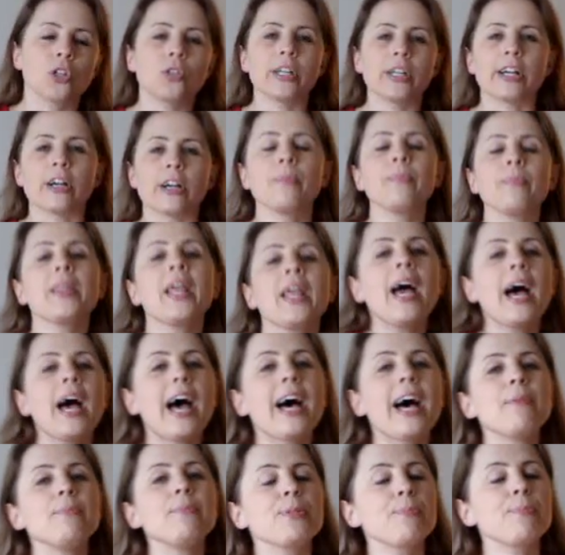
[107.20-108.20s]
clear.
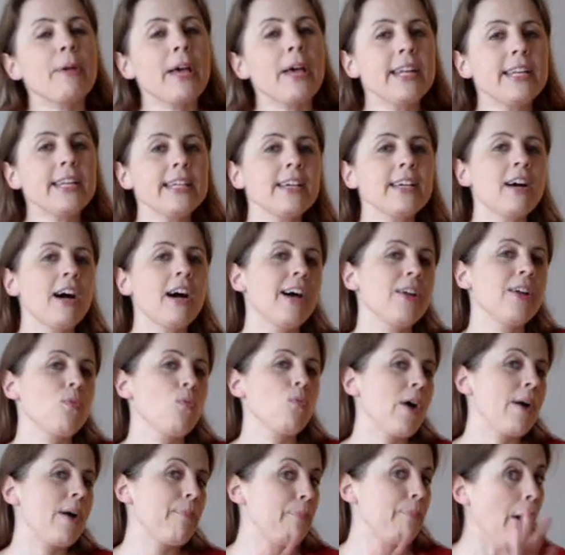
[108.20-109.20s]
Depending
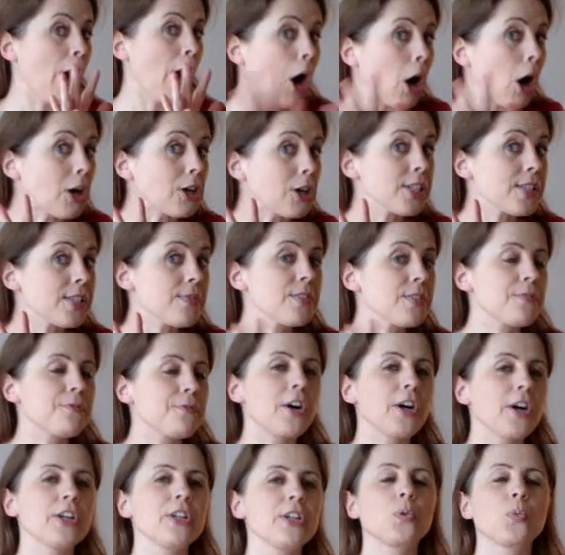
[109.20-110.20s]
on what part of the
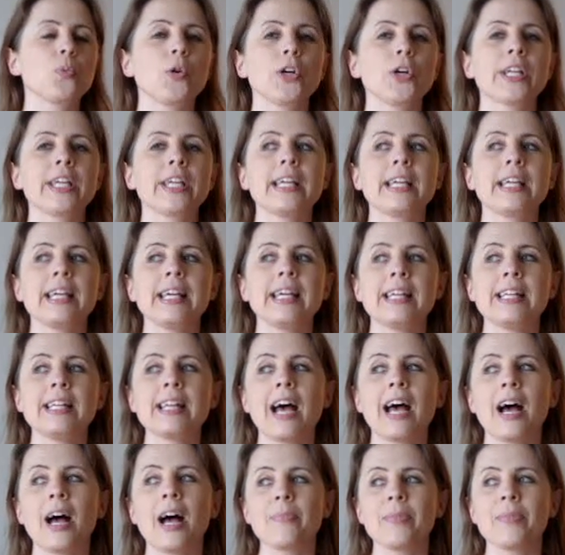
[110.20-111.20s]
FAR you're working in,
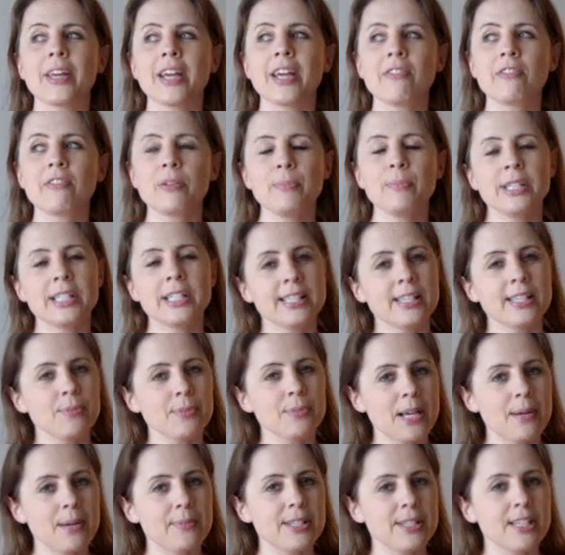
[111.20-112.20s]
the government
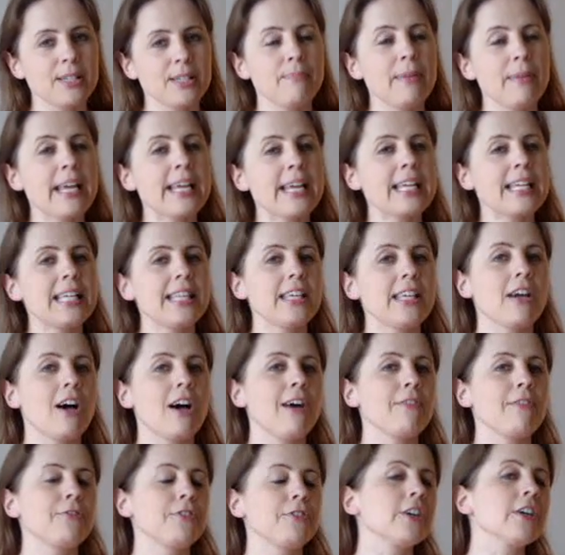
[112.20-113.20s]
sometimes is making the
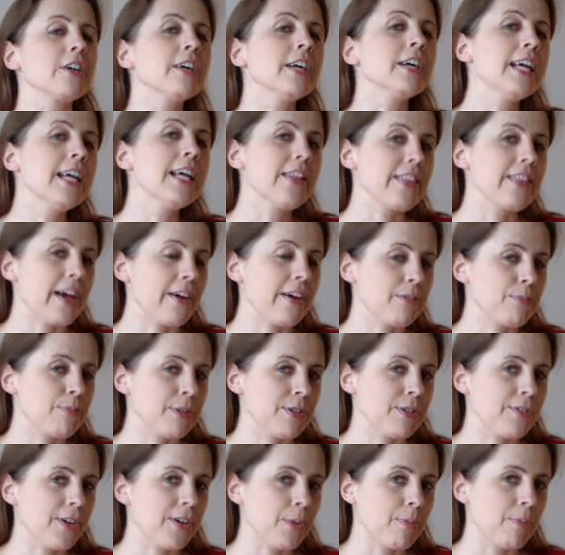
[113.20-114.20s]
offer. That would
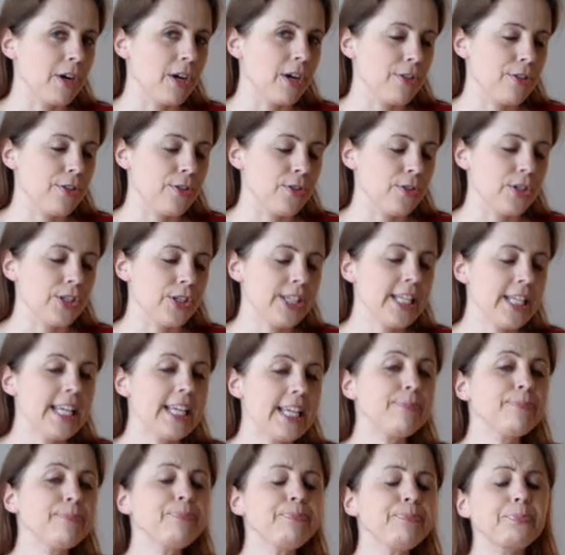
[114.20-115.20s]
be FAR Part
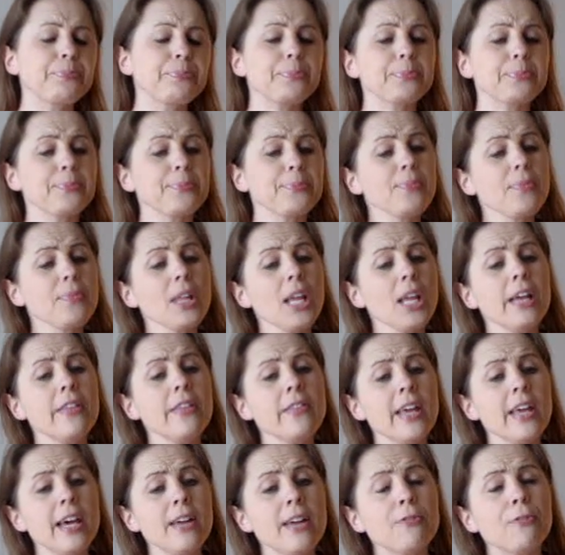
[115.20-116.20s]
13.
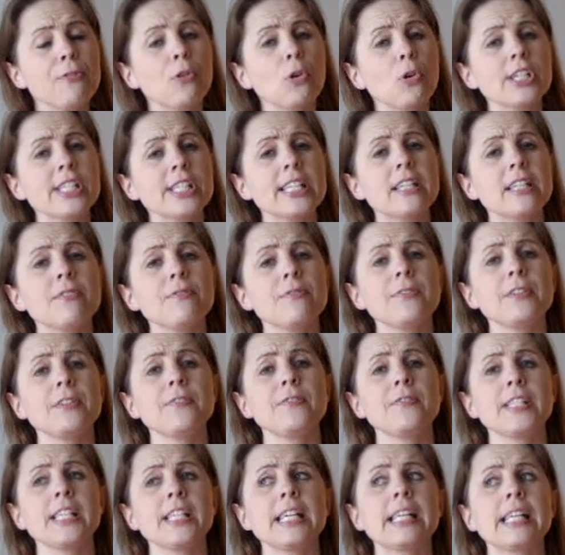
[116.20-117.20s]
And then 14 and
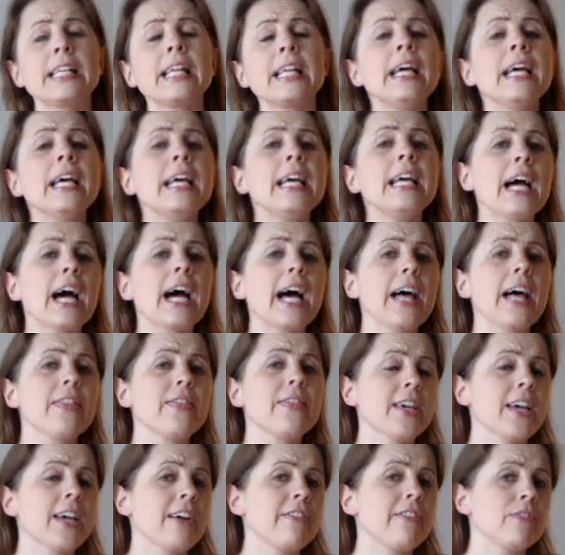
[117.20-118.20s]
15,
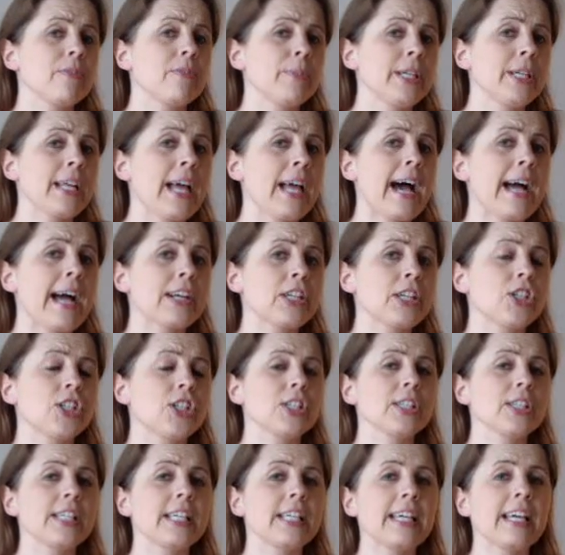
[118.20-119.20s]
the government
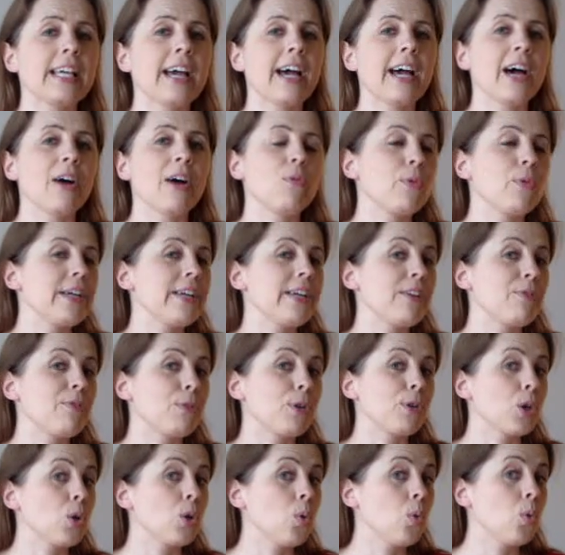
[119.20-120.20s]
actually, we
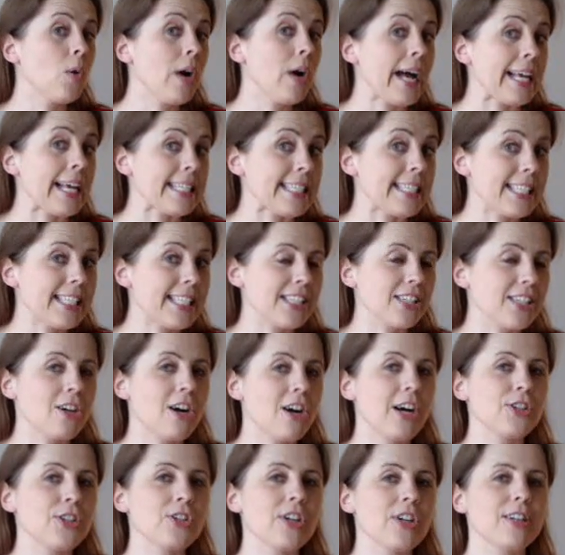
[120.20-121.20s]
request
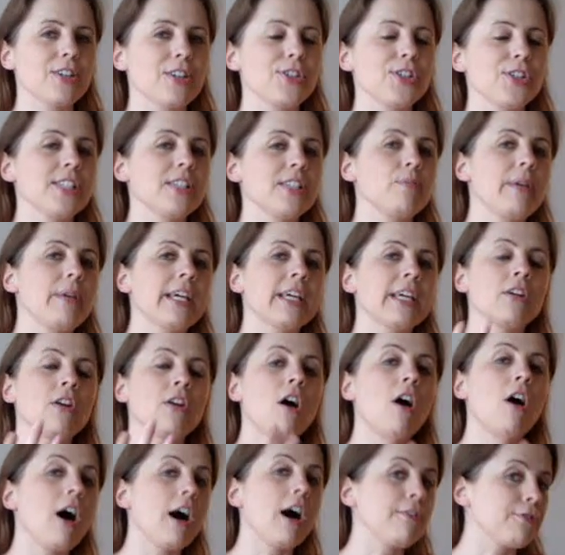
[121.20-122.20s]
contractors to make an
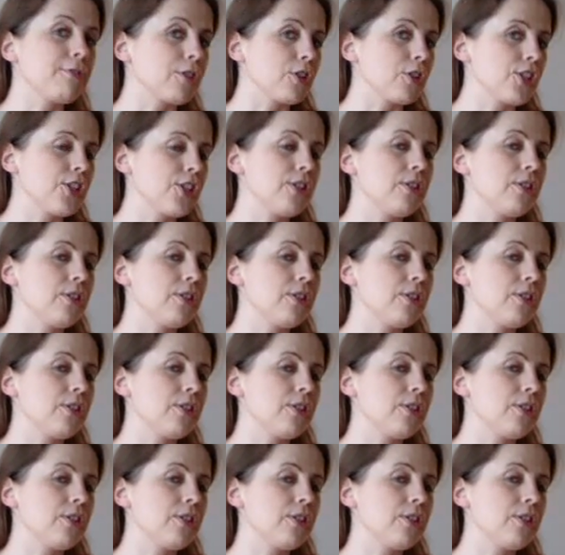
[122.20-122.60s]
offer